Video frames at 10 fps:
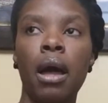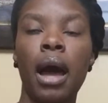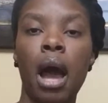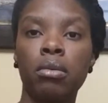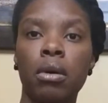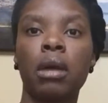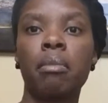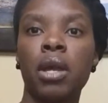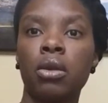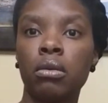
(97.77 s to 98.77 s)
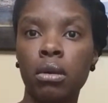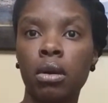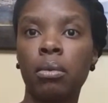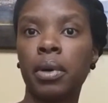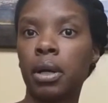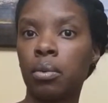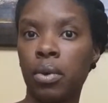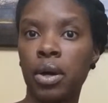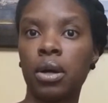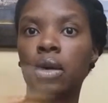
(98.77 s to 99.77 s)
I would recommend you, you know, put it
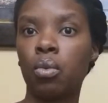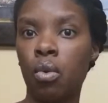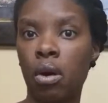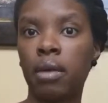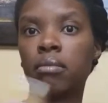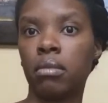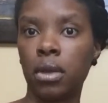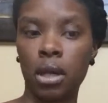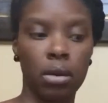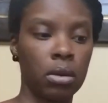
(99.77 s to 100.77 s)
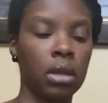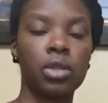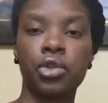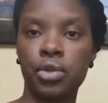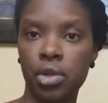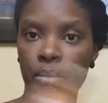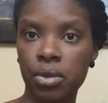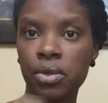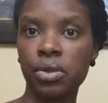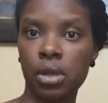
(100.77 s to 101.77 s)
where you want, you know, the, the
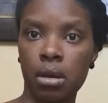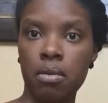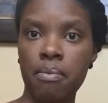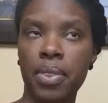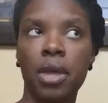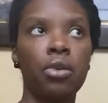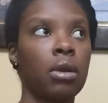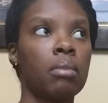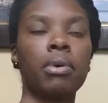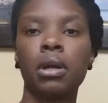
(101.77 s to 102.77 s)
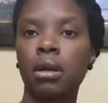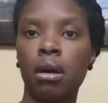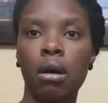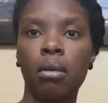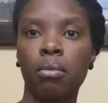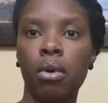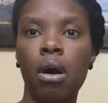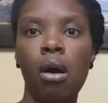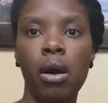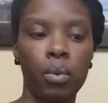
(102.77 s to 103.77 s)
shimmers to show. Then you can put um,
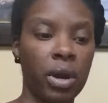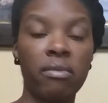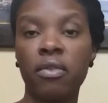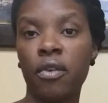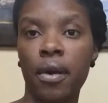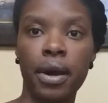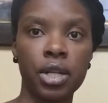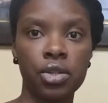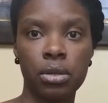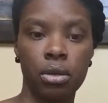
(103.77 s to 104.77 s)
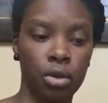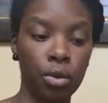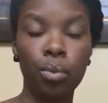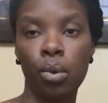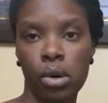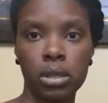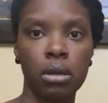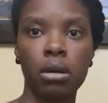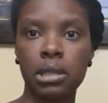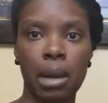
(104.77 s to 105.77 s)
on whatever fragrance you want
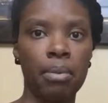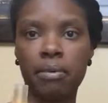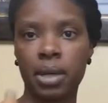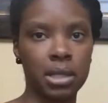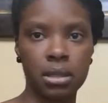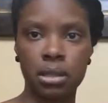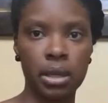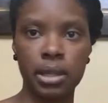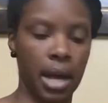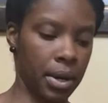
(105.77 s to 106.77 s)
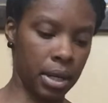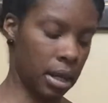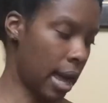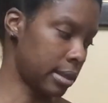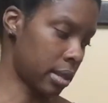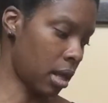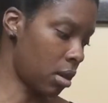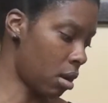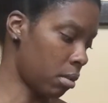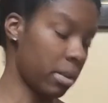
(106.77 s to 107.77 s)
on top of it because it's, it's not going to last that
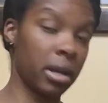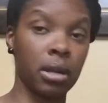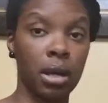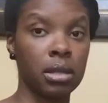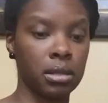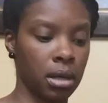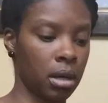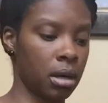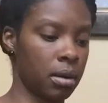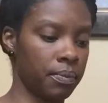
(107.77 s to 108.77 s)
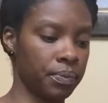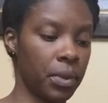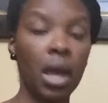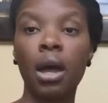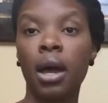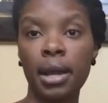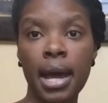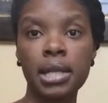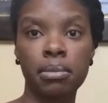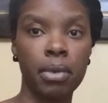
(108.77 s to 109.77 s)
long. But it's um, a
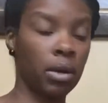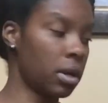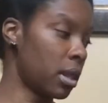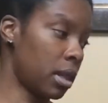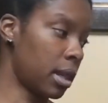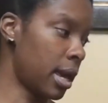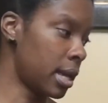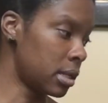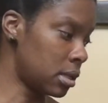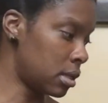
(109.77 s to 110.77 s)
nice smell nonetheless.